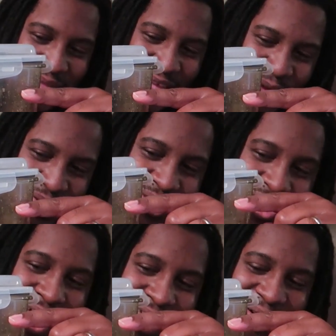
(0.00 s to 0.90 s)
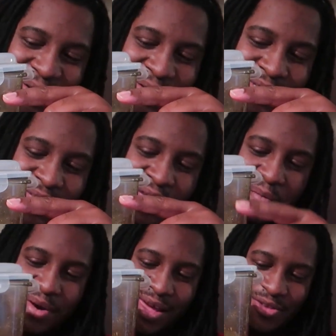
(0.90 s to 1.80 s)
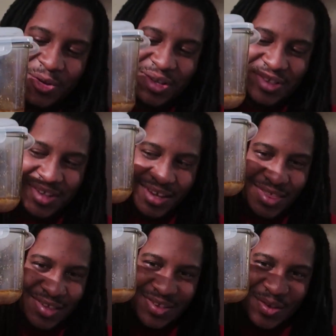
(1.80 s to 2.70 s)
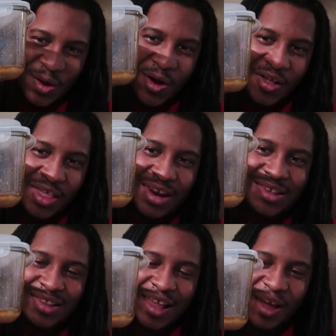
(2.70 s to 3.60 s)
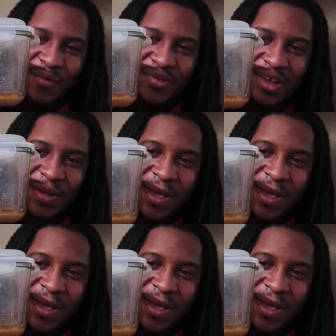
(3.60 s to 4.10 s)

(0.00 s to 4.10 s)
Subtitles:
It was a little higher. As you can see, this is all that is left.